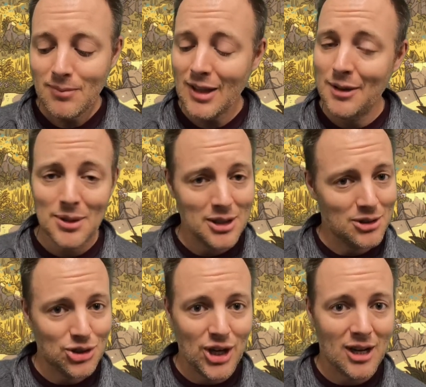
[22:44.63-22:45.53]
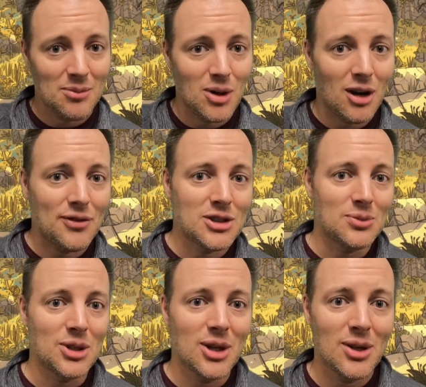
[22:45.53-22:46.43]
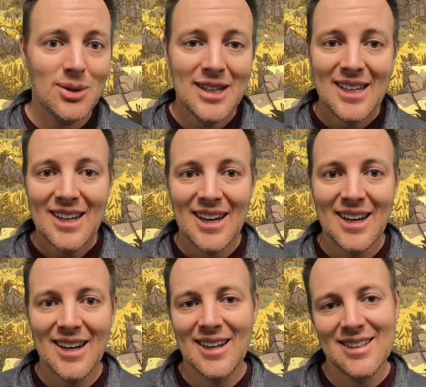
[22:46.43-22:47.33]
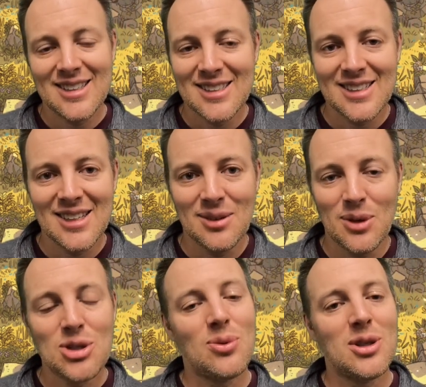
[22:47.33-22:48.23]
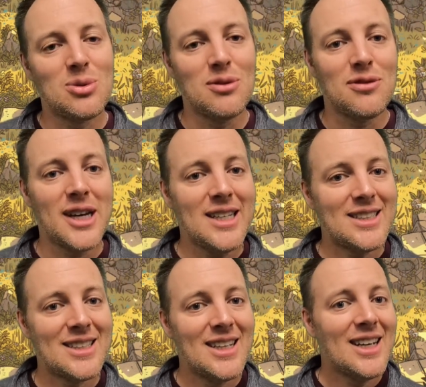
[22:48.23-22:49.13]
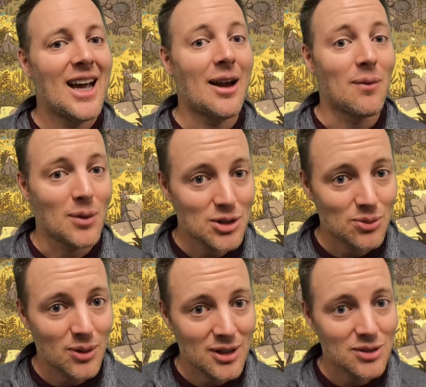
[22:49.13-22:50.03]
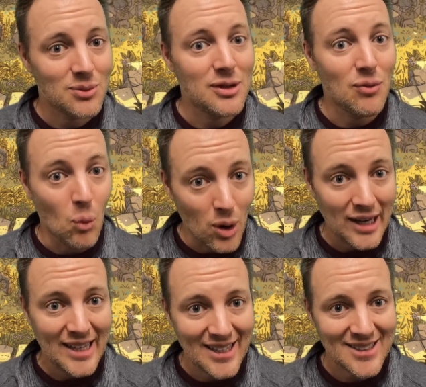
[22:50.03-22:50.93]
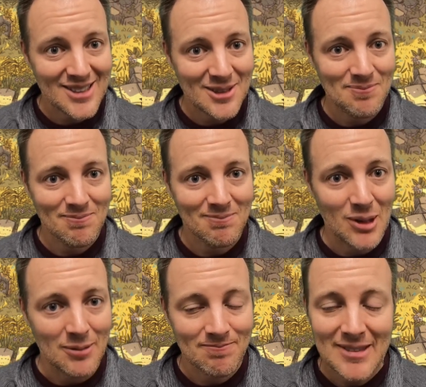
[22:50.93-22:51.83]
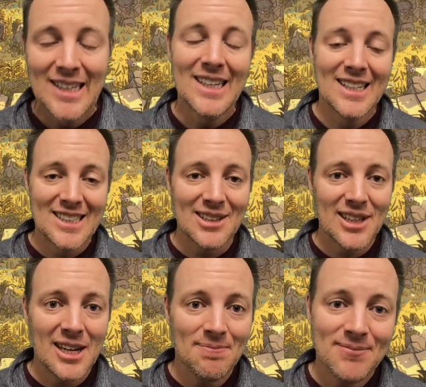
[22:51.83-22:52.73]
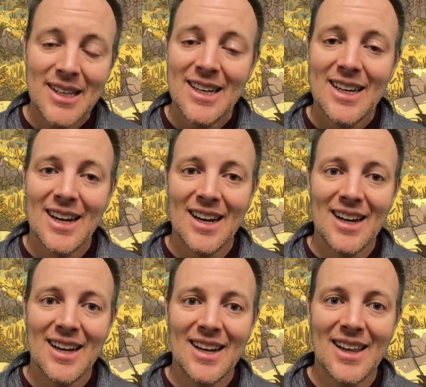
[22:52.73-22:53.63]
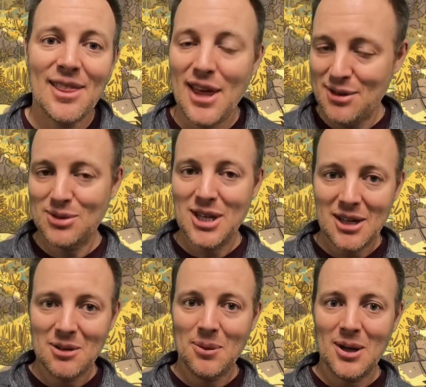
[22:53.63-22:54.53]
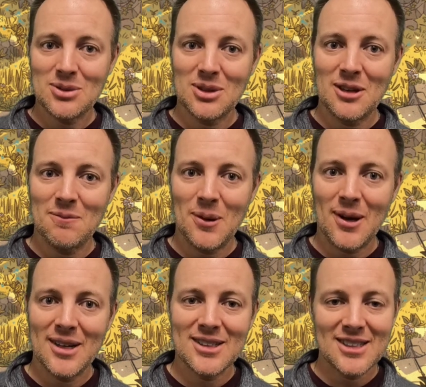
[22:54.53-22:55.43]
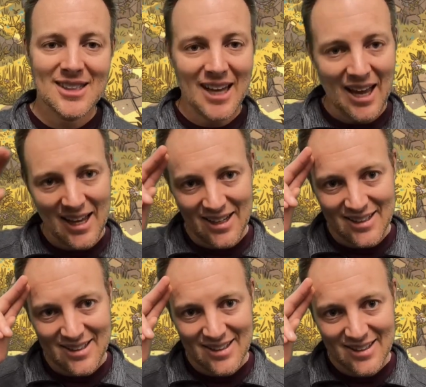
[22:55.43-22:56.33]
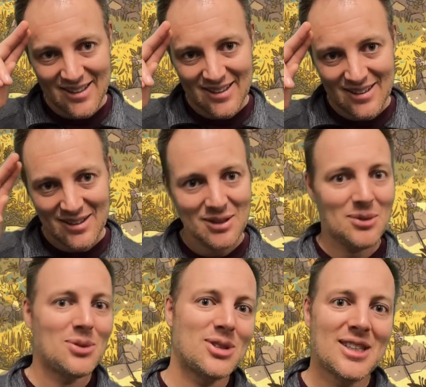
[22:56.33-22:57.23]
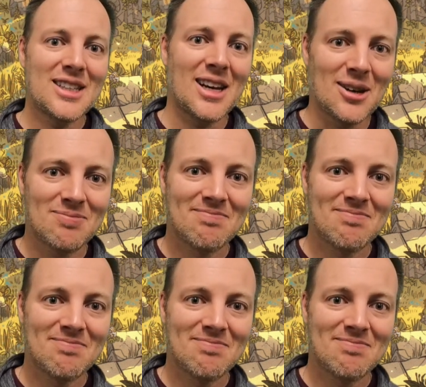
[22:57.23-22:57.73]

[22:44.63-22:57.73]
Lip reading: and we can just check them off as we go to see which ones we've faced and which ones we've won against. But until then, thanks for taking a pause to give pause, and we'll see you later.